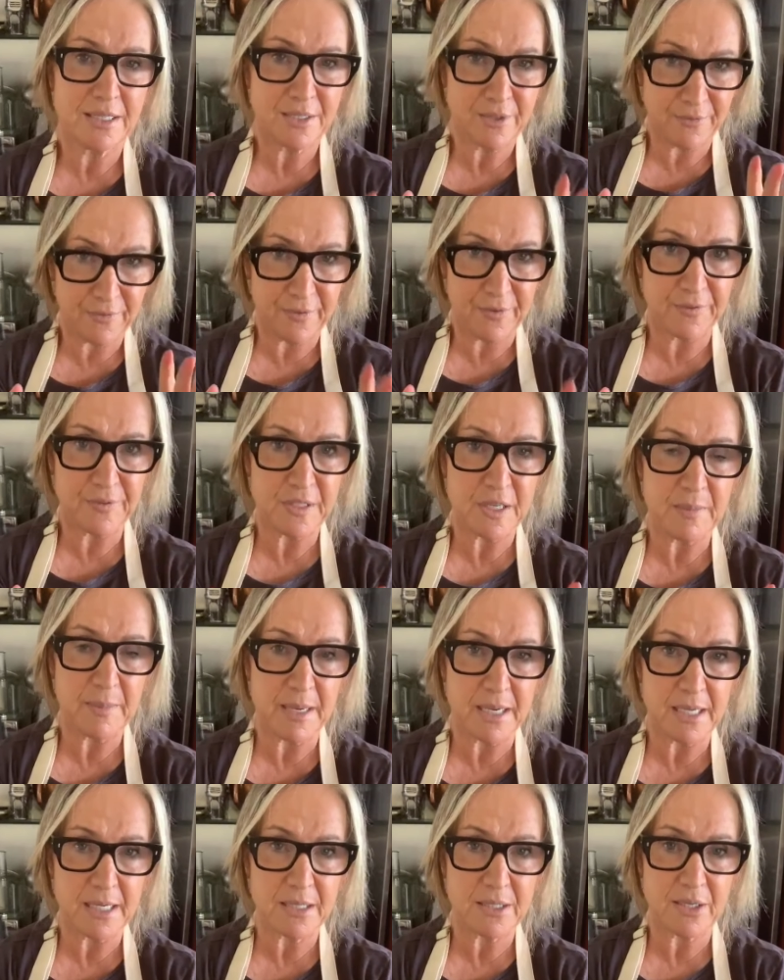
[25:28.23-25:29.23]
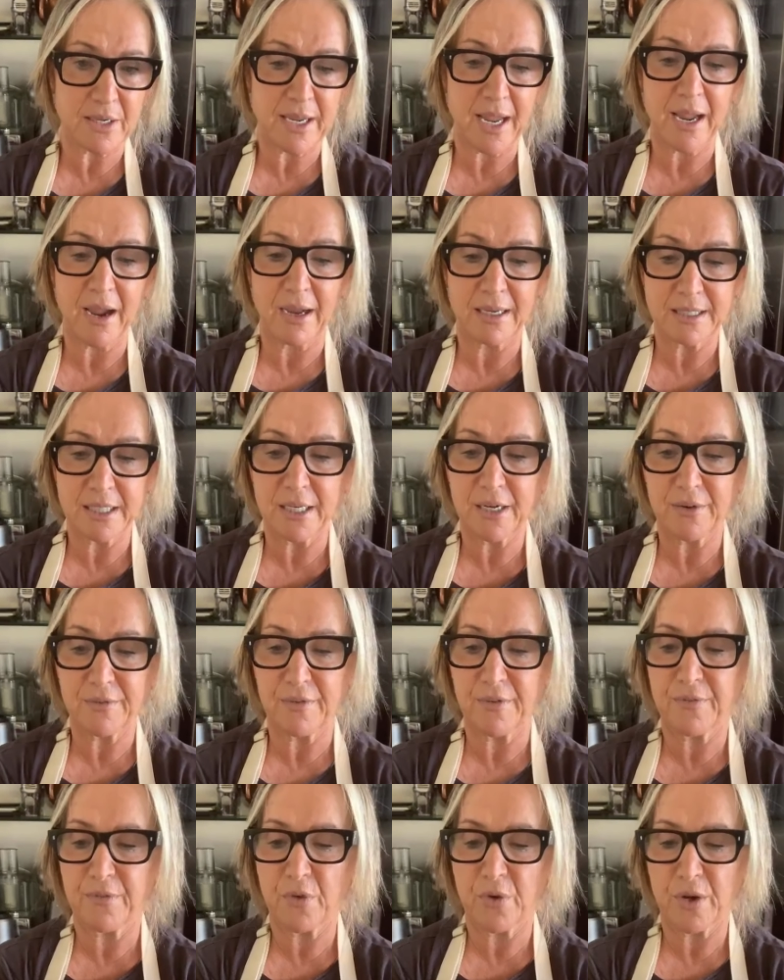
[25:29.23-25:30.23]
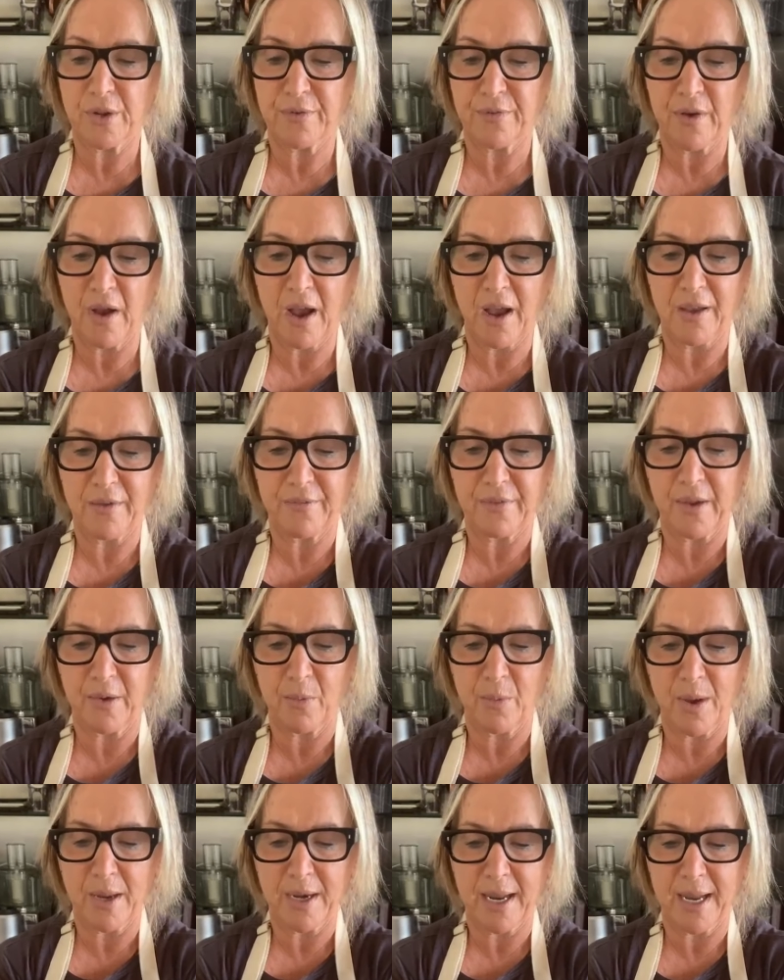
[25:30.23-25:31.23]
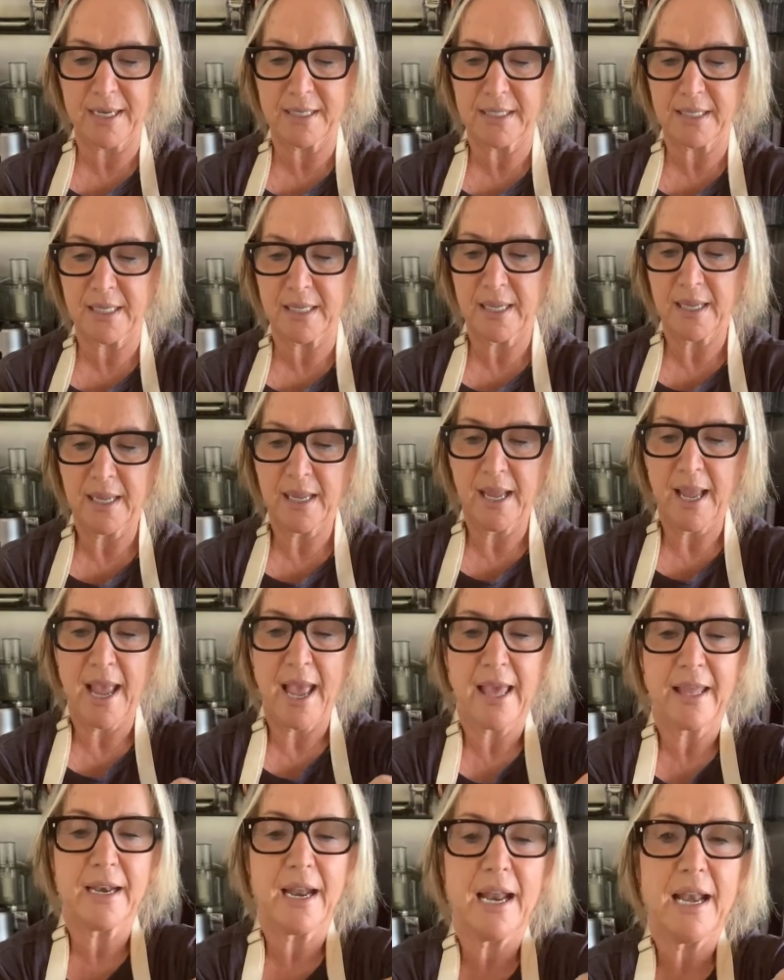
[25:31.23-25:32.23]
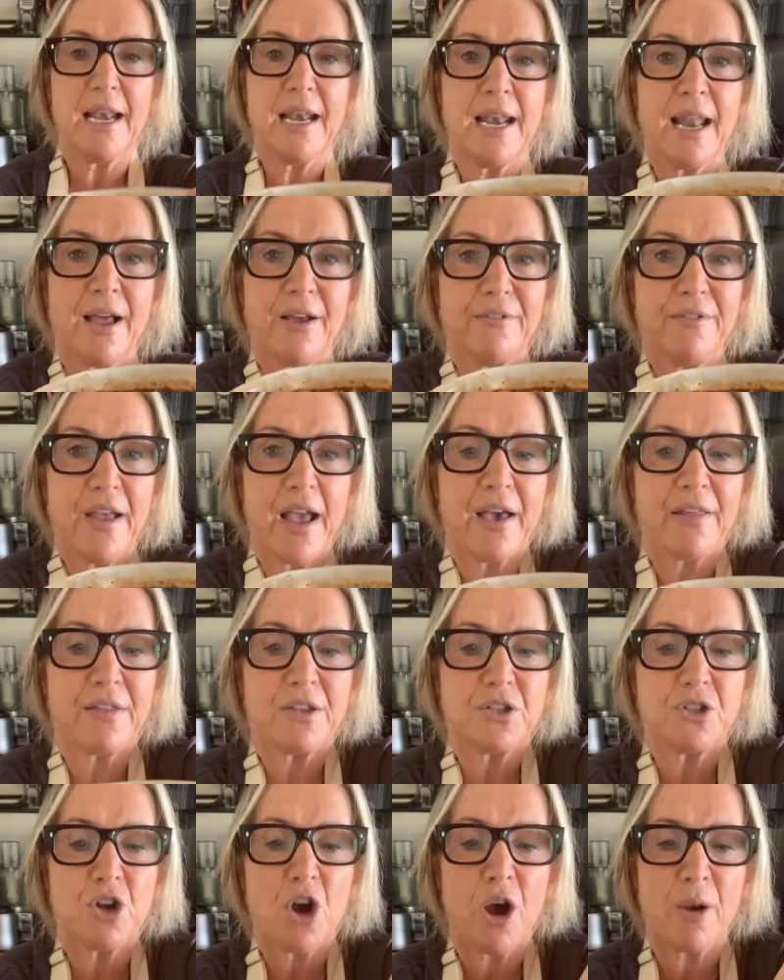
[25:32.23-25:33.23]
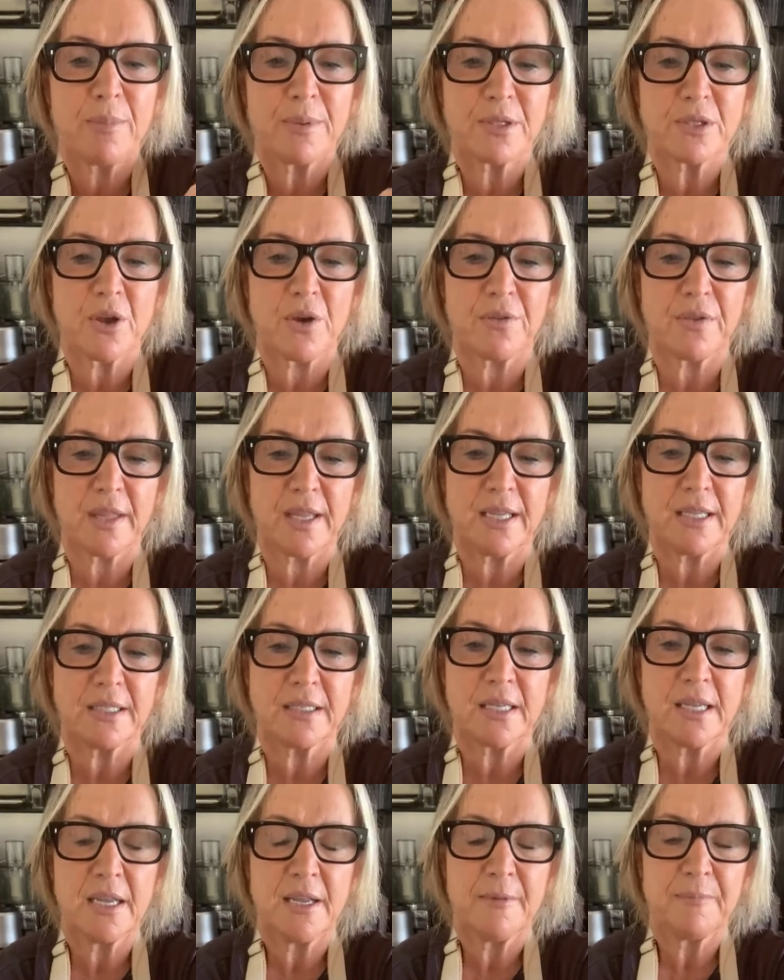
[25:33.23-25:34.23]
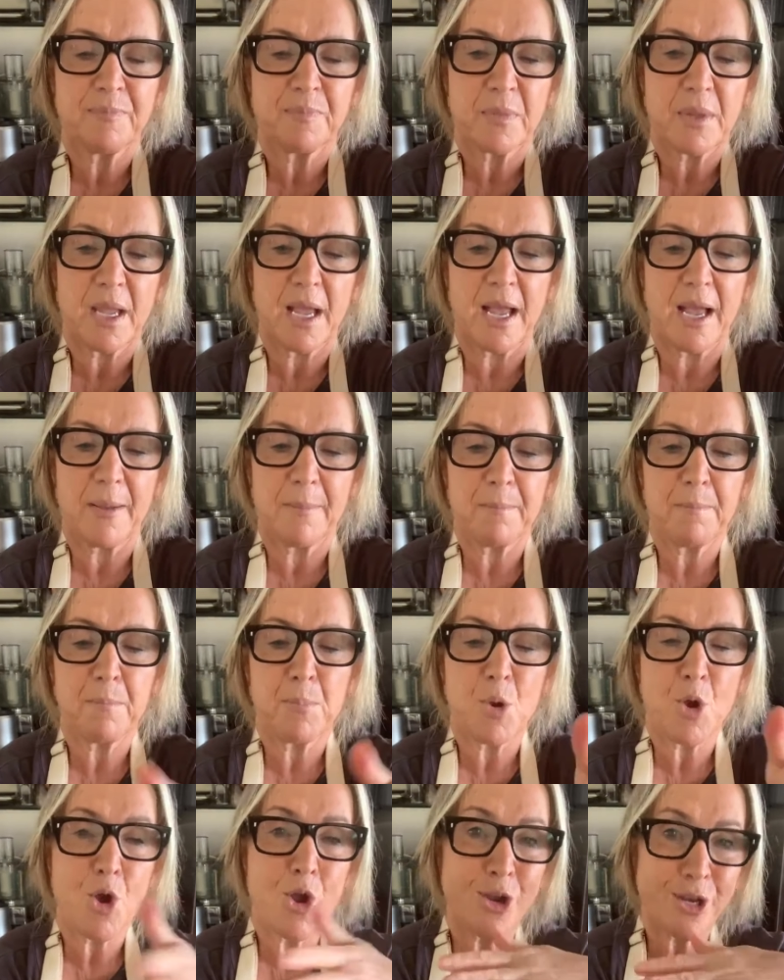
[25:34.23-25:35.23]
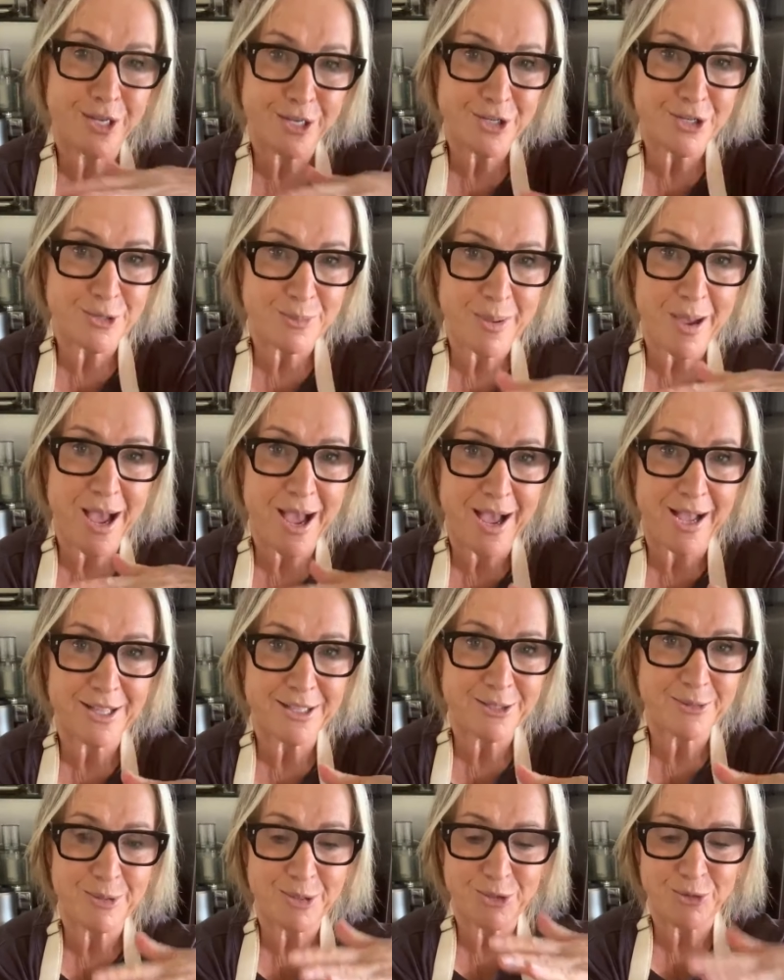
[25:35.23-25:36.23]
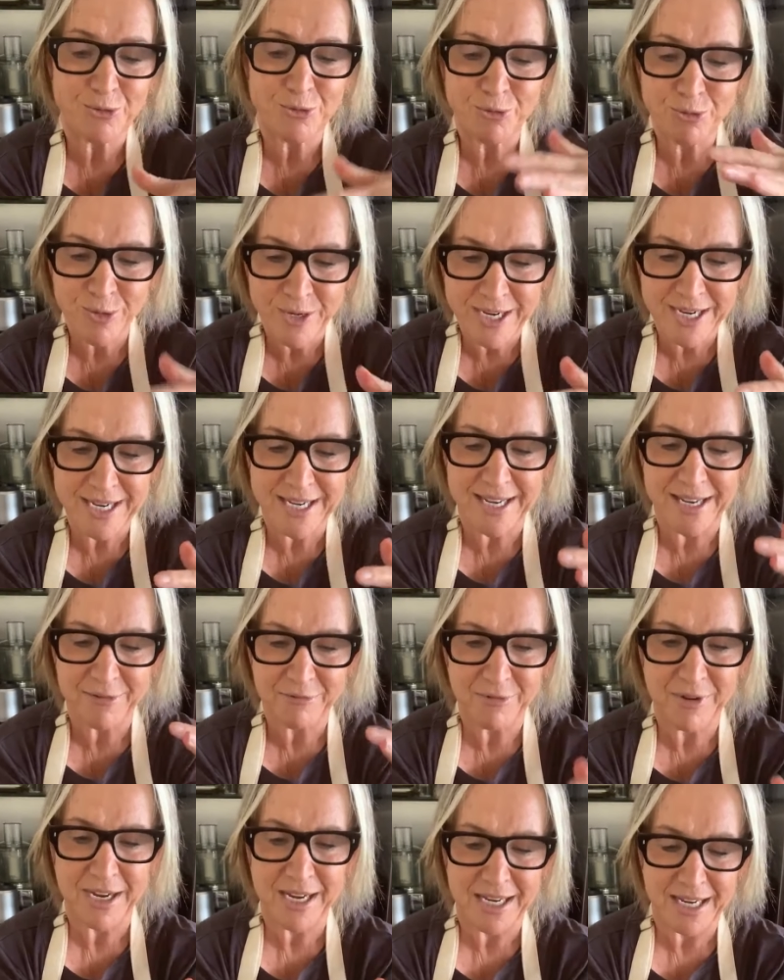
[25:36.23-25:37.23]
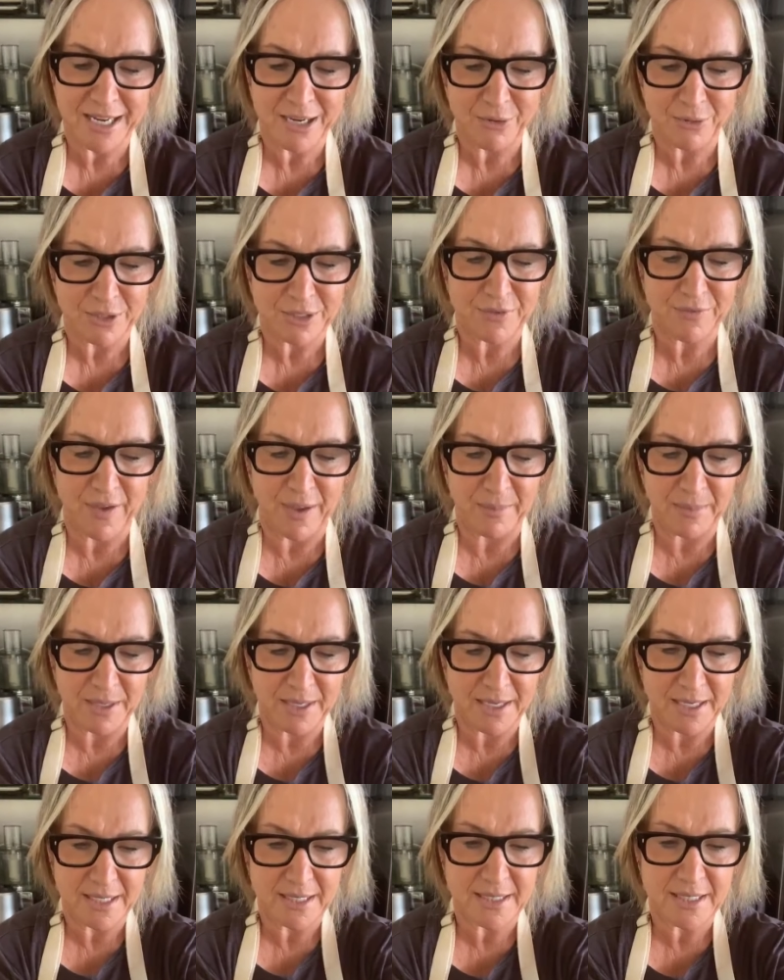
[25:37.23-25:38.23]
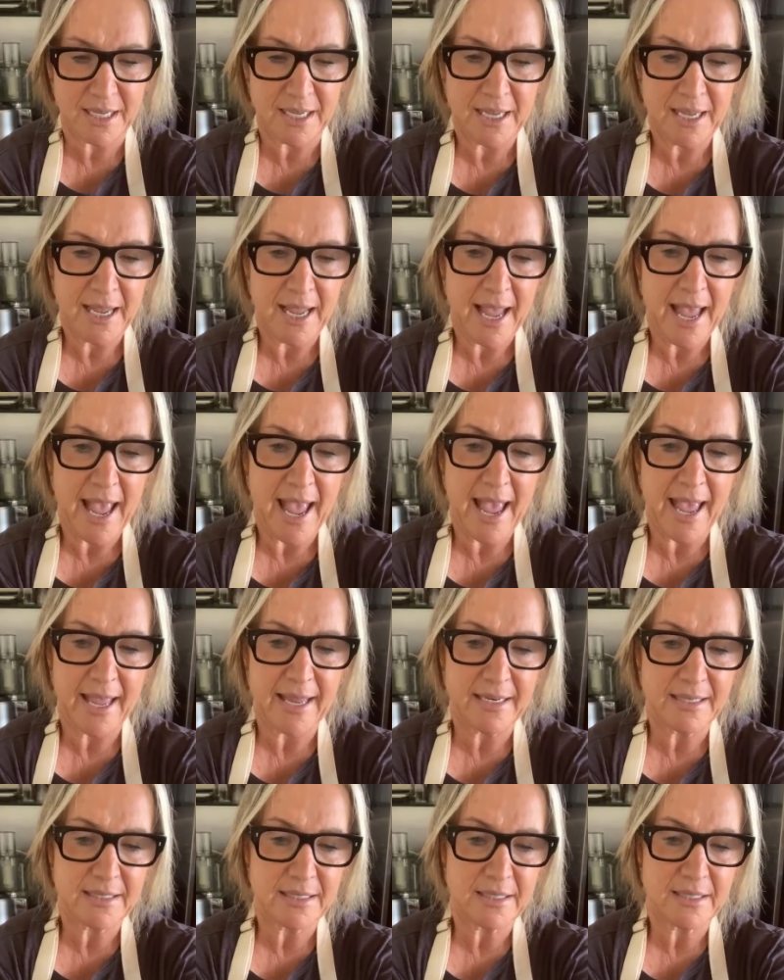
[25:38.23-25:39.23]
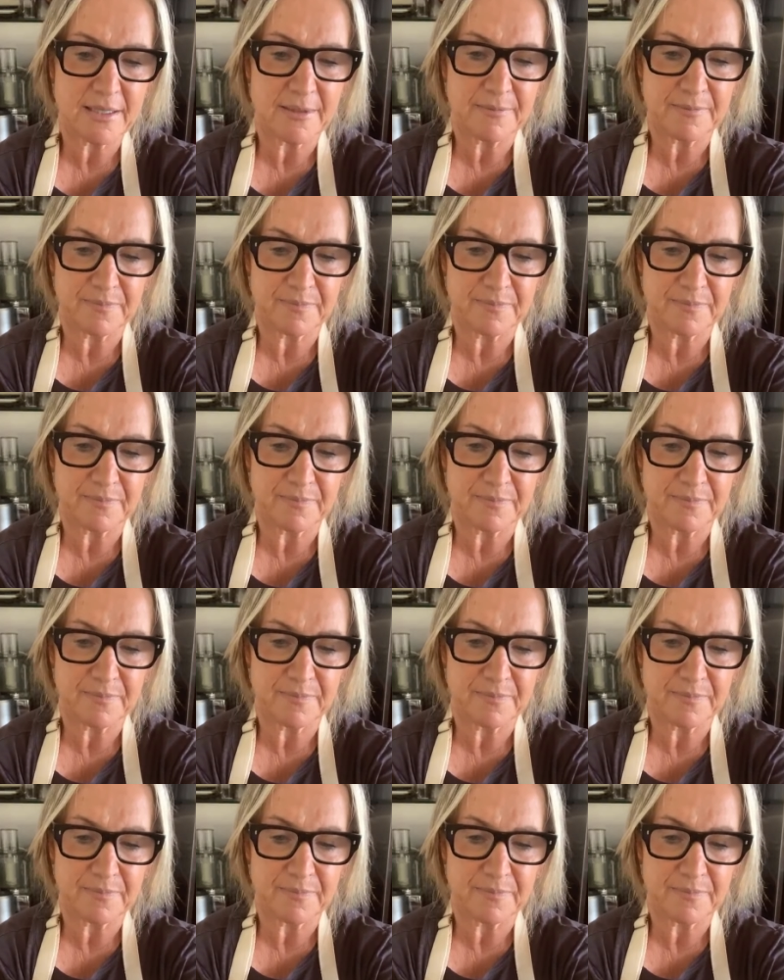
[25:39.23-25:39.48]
to 50 minutes. Okay, I did it for 45 at 180, and I love how the top has got these burnished parts, which really, really looks fabulous. And